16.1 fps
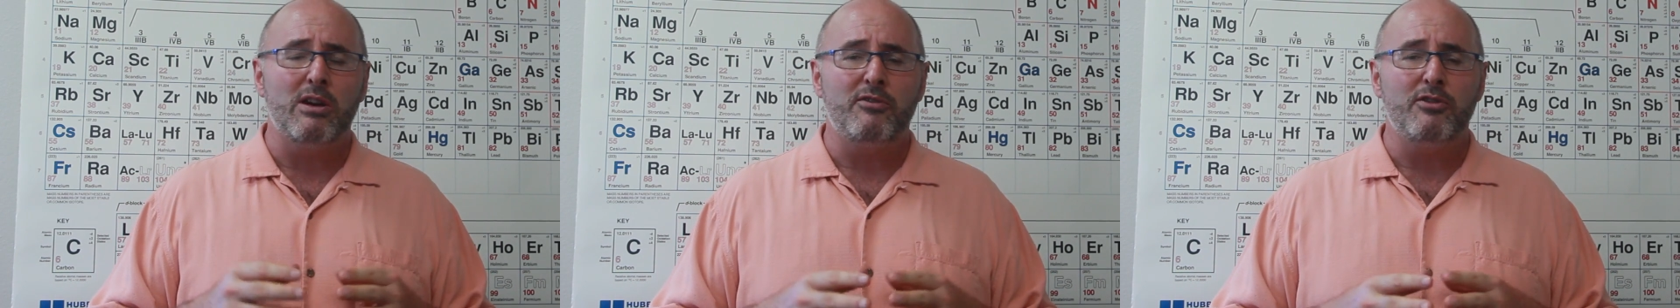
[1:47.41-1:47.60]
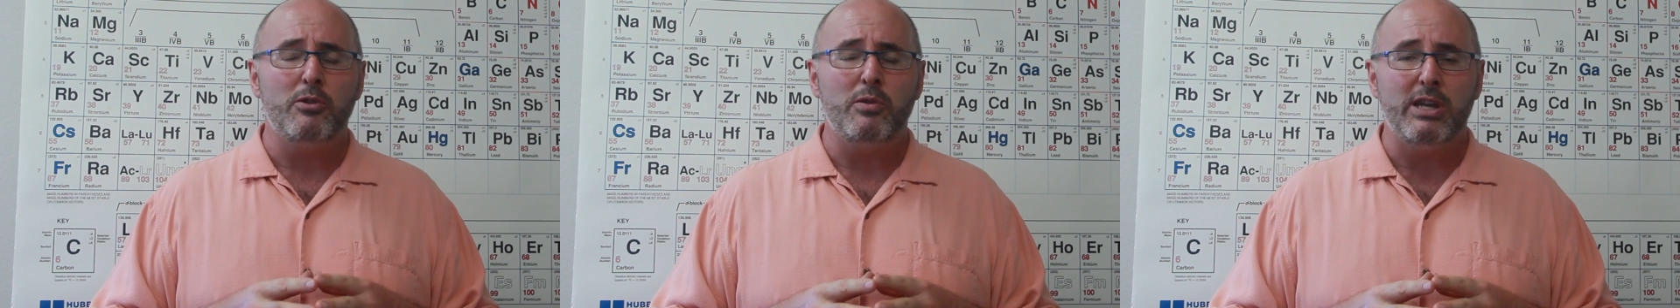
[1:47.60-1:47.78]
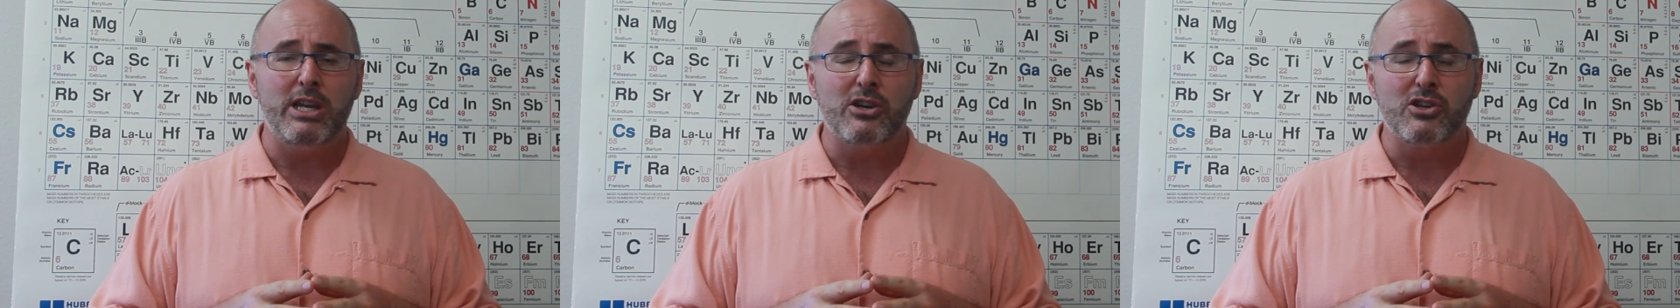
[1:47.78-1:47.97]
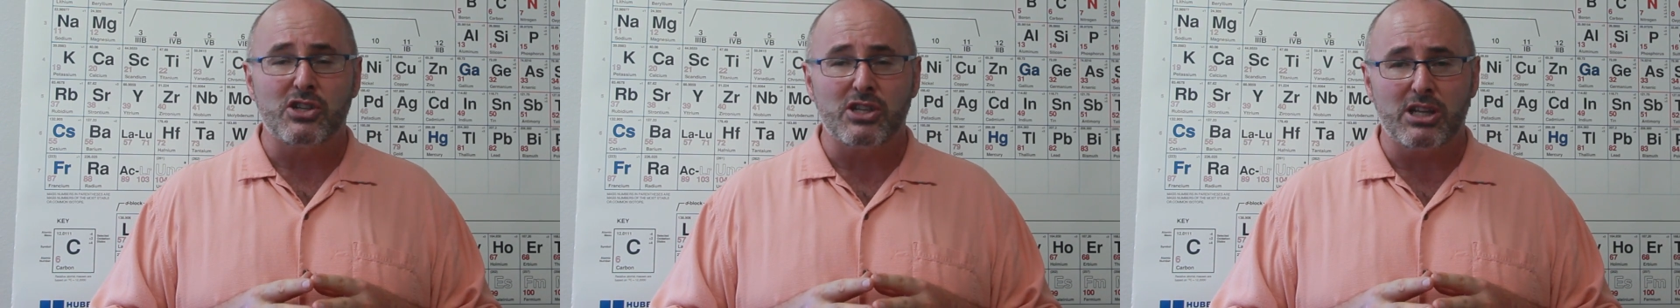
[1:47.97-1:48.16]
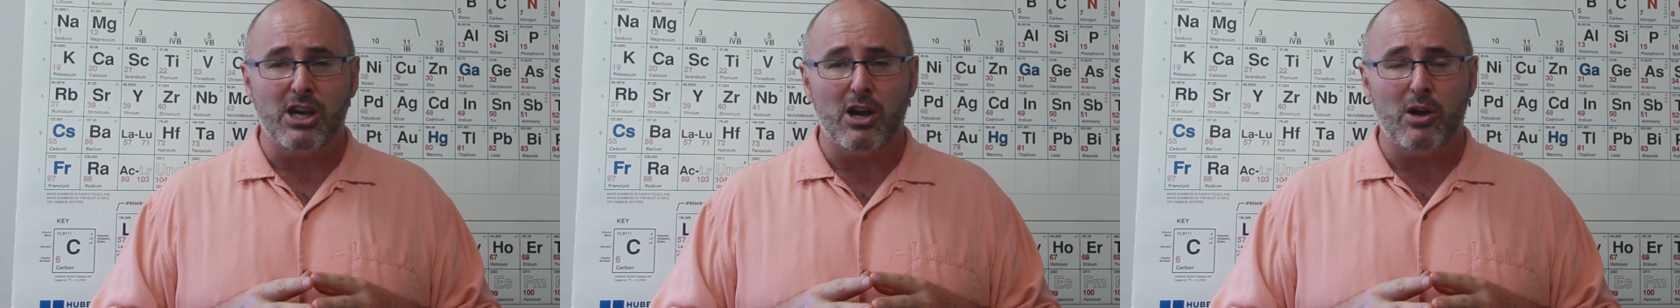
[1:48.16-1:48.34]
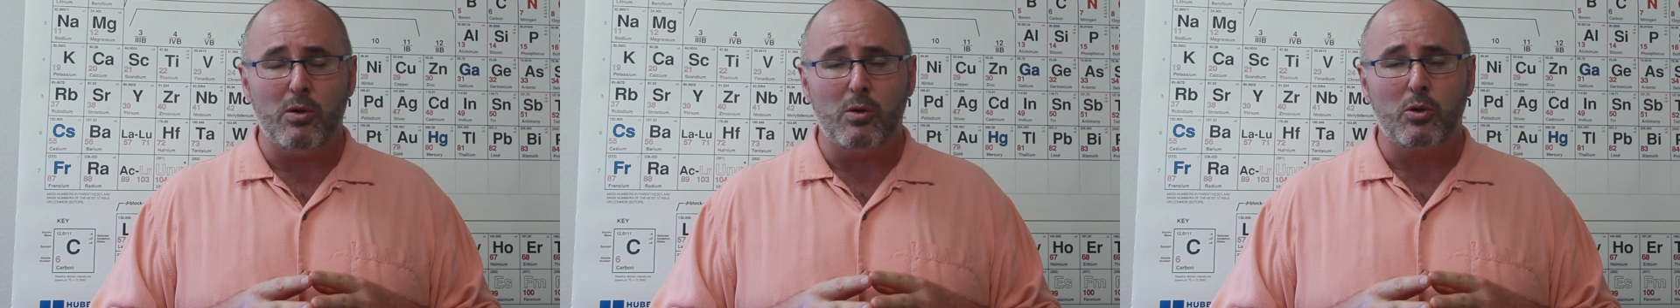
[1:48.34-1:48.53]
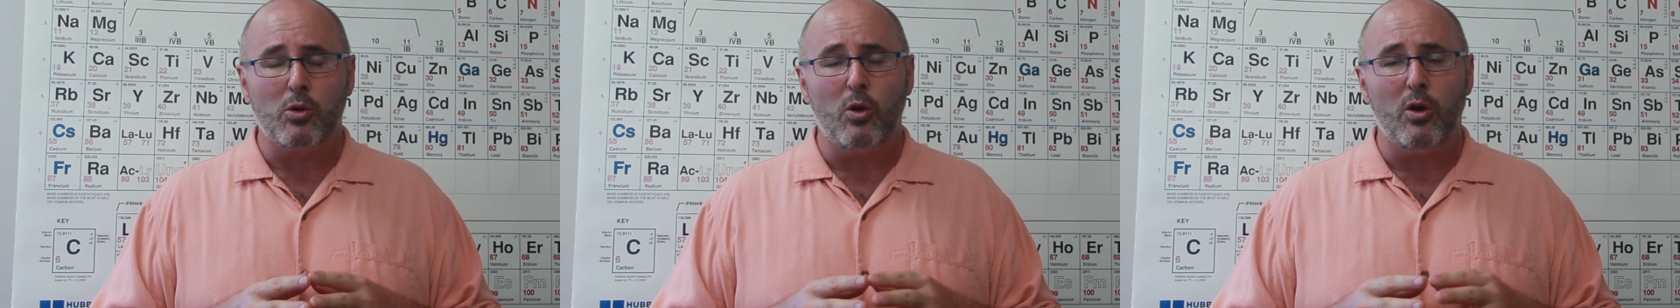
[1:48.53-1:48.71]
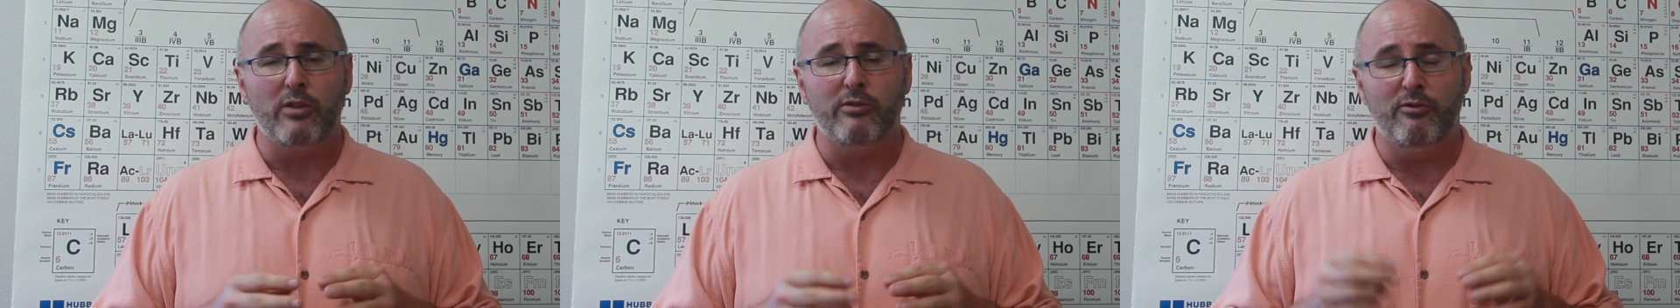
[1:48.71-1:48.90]
a few years ago
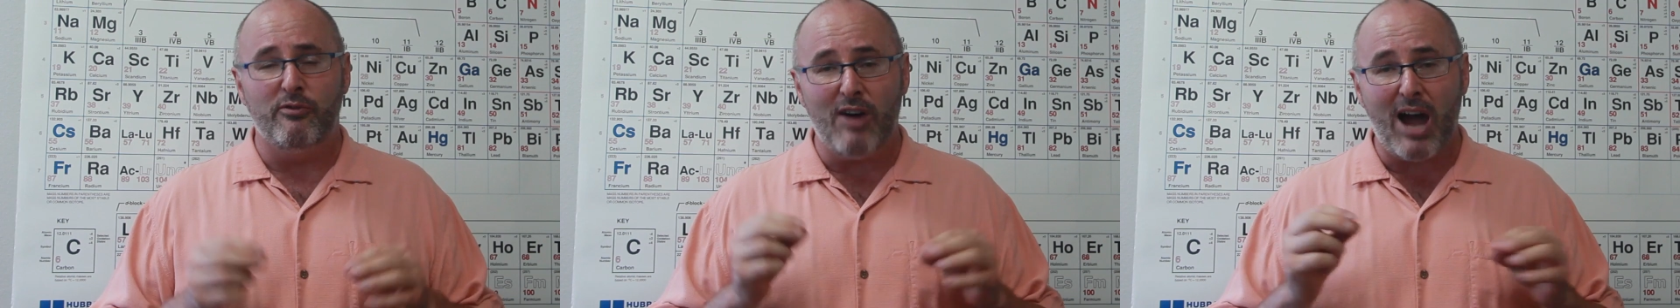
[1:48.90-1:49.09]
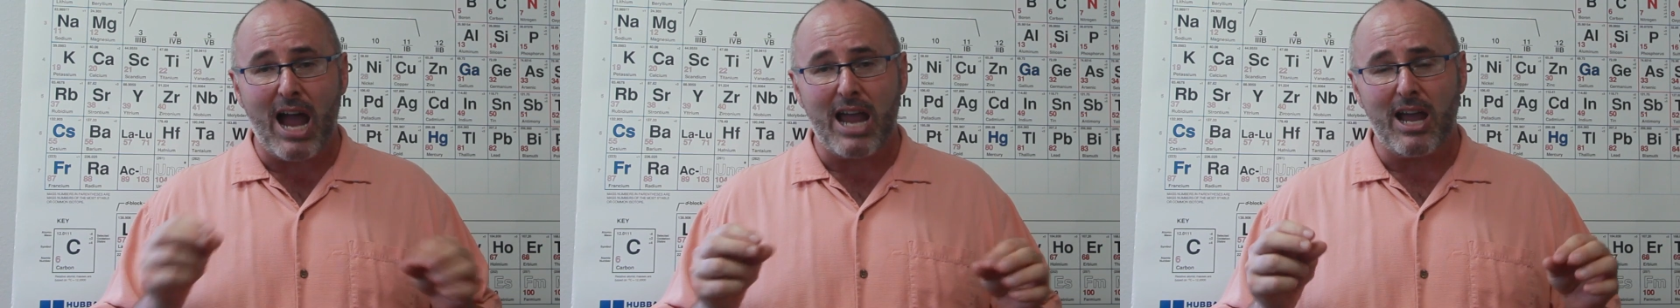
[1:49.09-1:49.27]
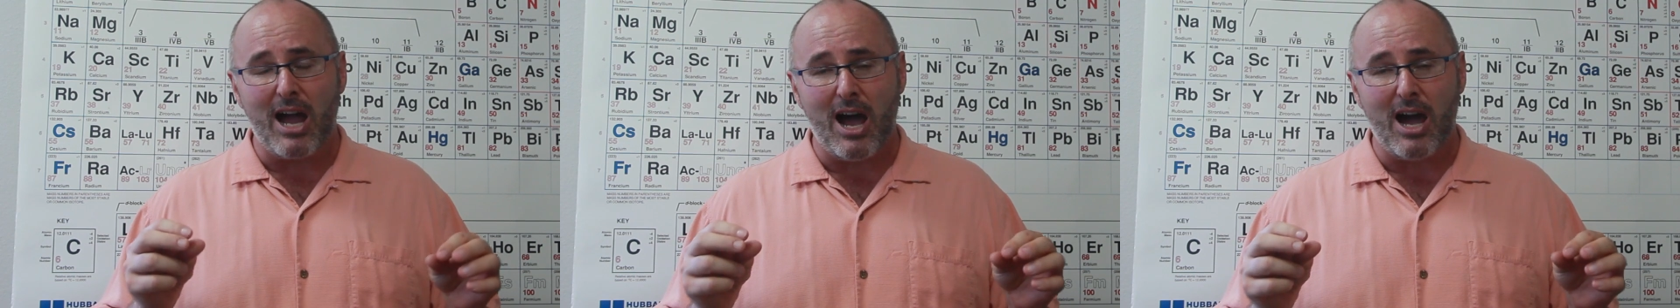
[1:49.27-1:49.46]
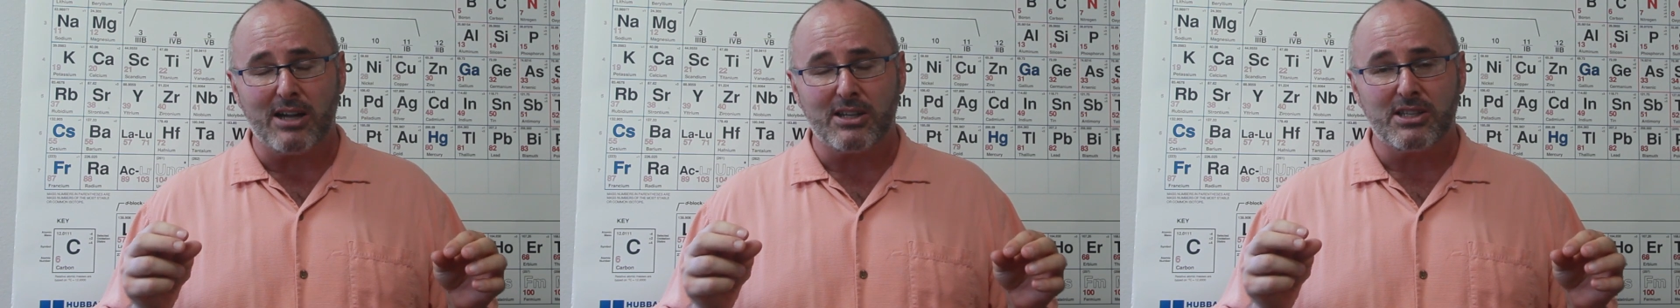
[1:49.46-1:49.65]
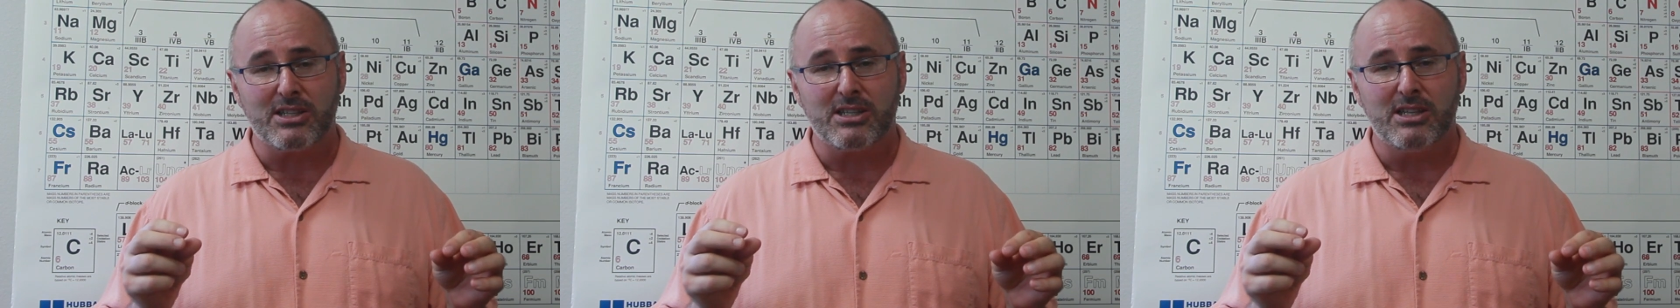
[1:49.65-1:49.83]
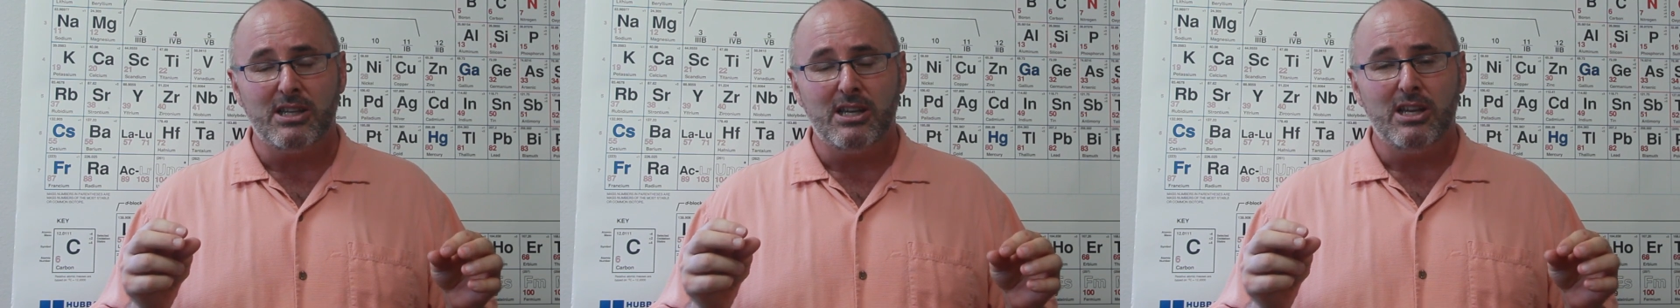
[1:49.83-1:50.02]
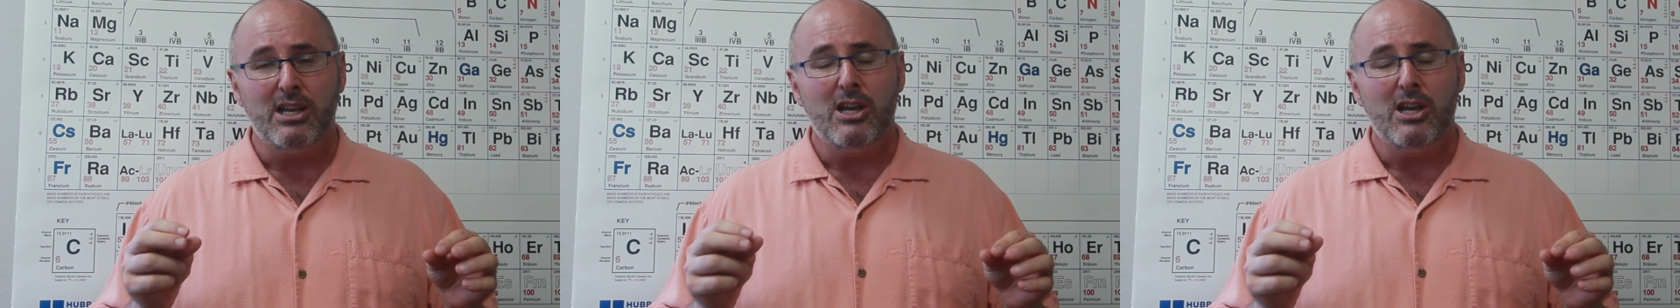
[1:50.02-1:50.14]
called Vioxx